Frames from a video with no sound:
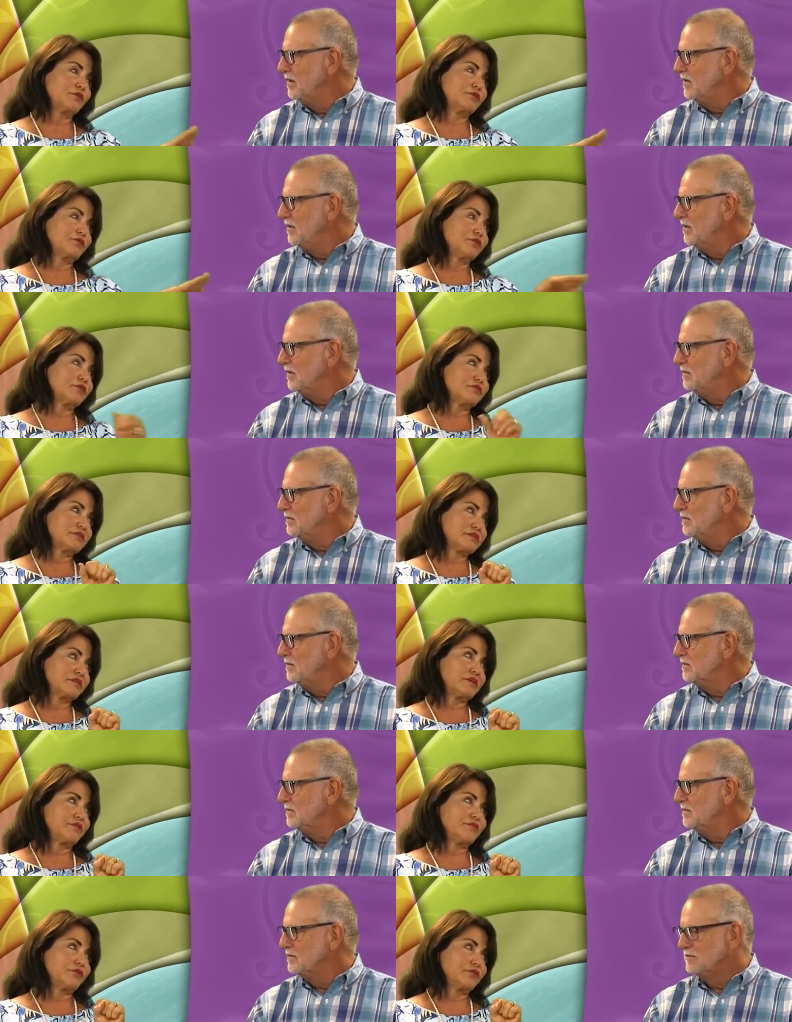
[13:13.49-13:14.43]
Speaker 1: you lose
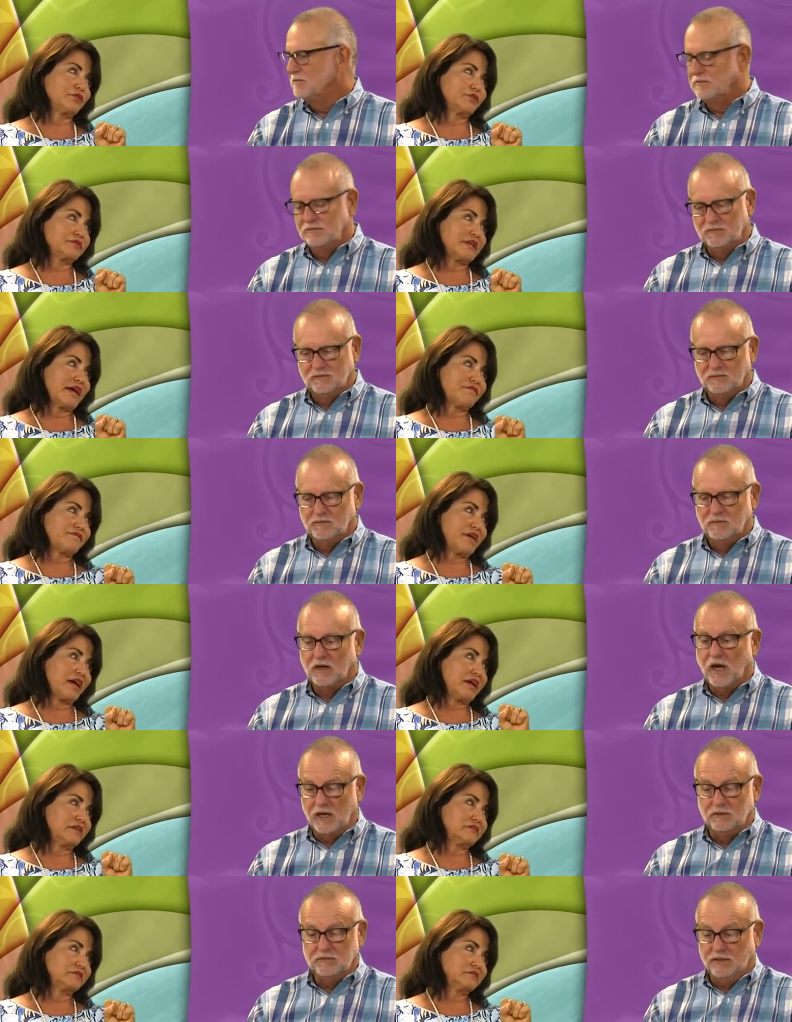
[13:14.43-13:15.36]
if you lose that
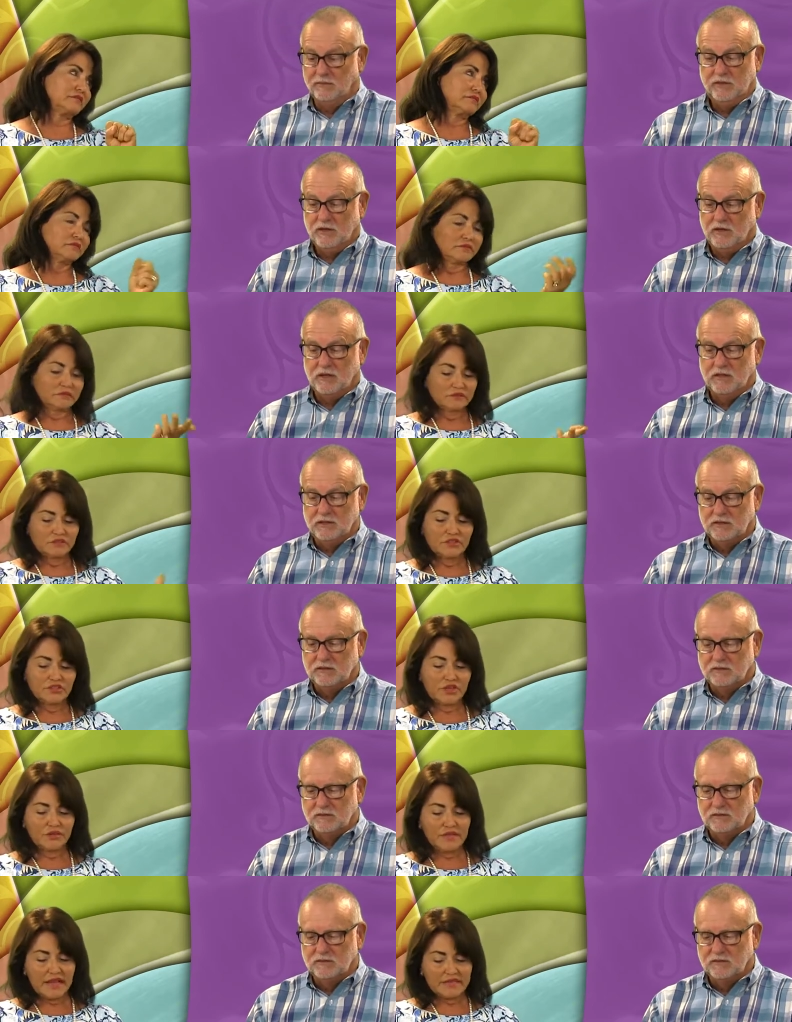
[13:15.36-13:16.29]
fat. Uh, that'd be all right.
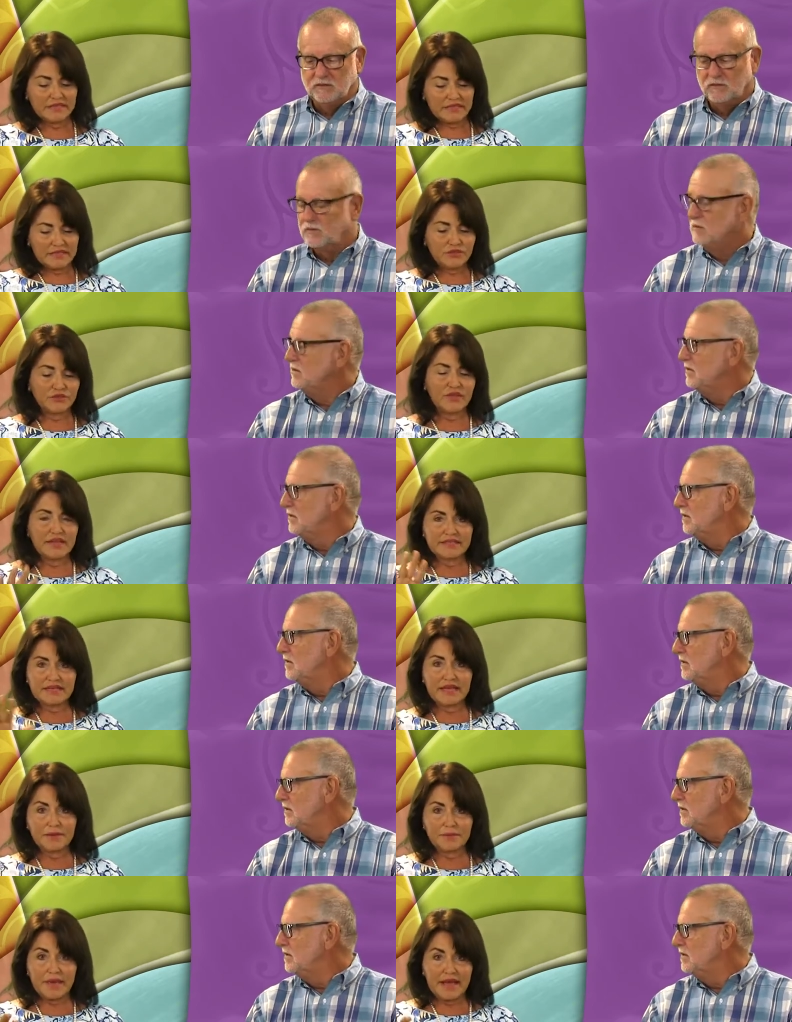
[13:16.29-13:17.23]
So that's so that's
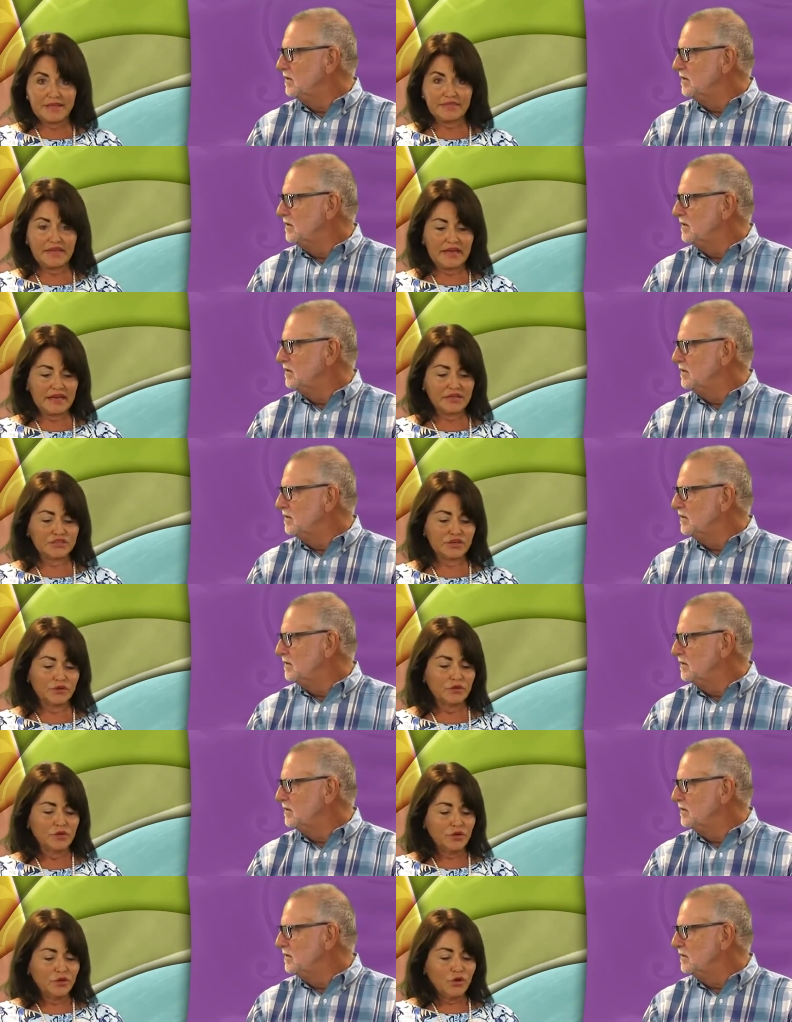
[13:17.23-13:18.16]
not a bad thing.
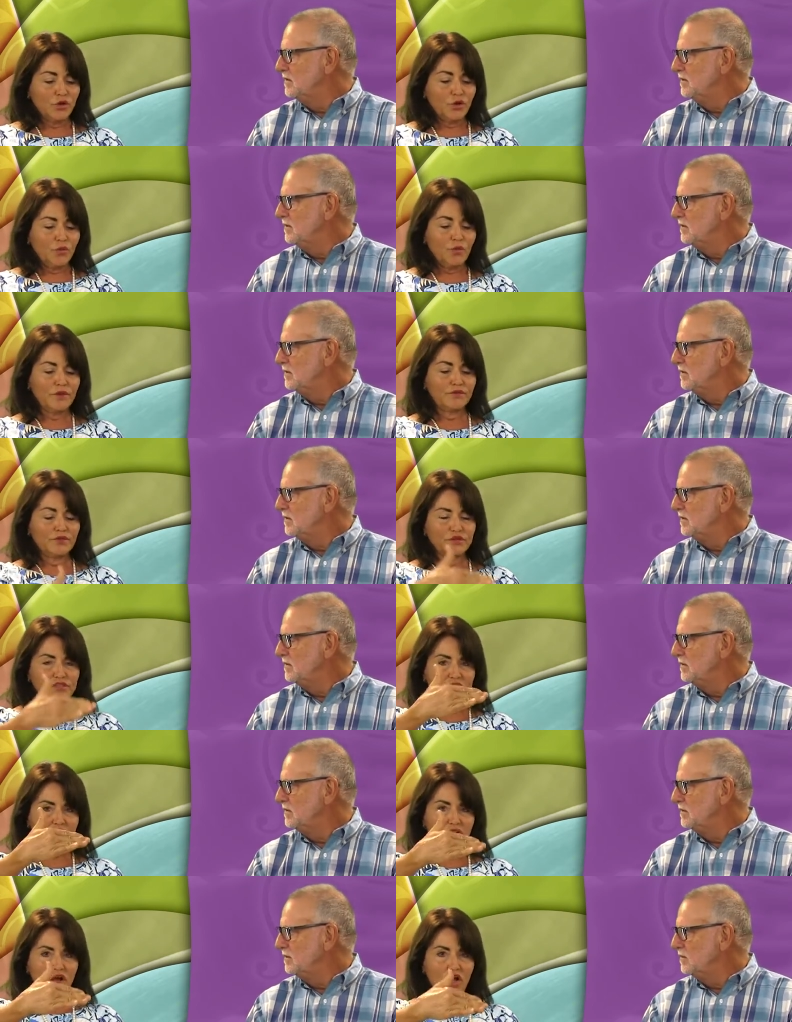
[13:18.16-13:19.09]
So we've looked
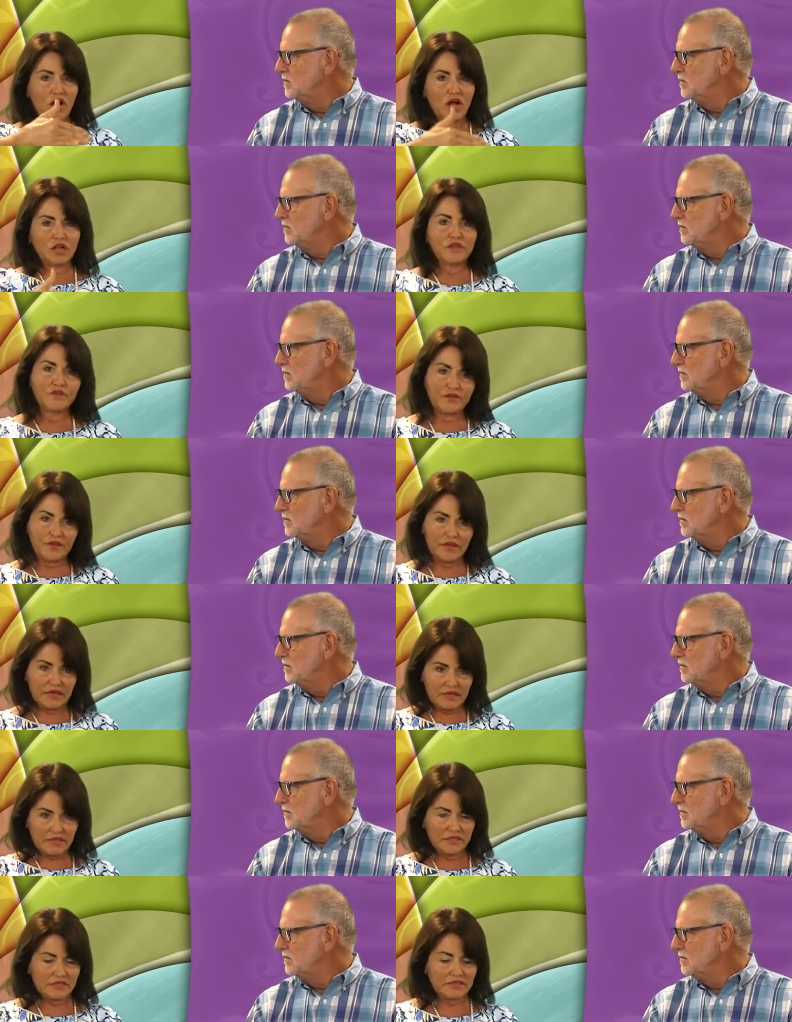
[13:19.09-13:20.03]
at all of
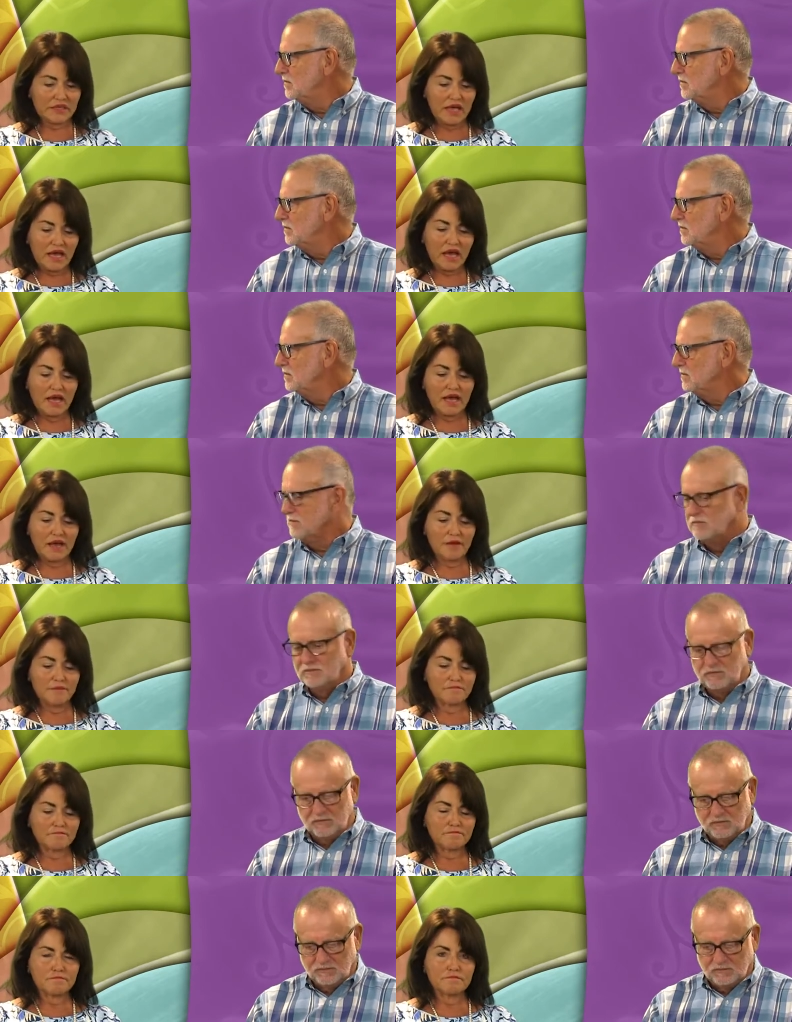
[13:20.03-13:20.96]
his
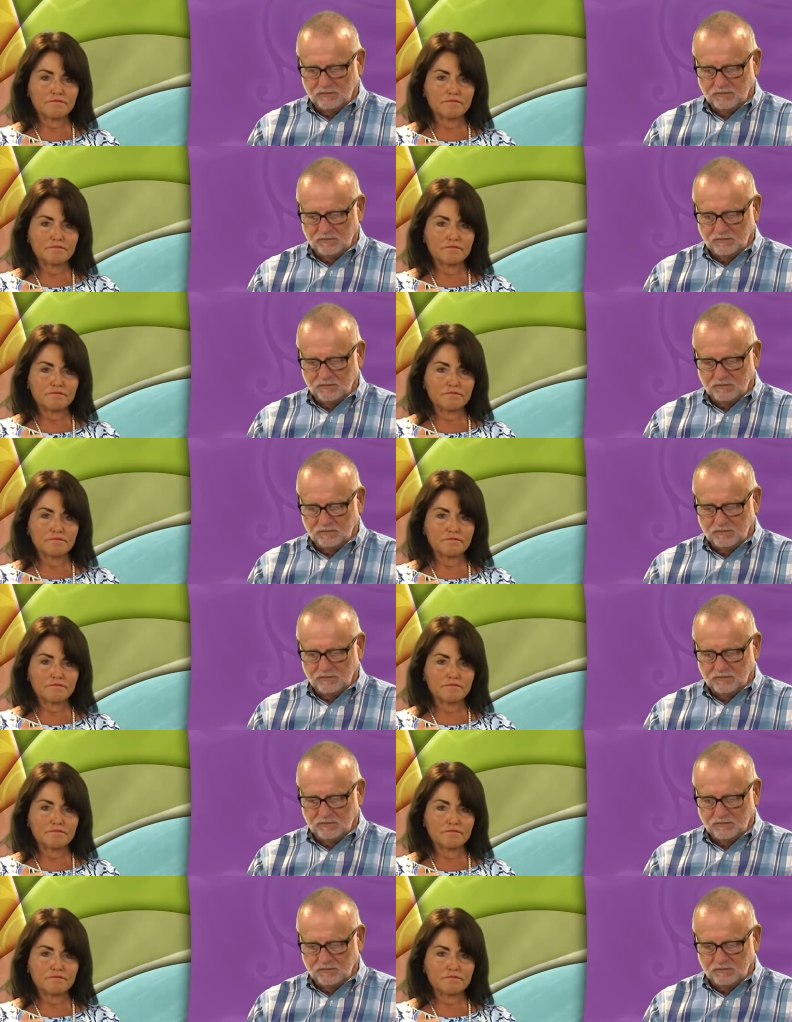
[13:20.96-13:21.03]
um,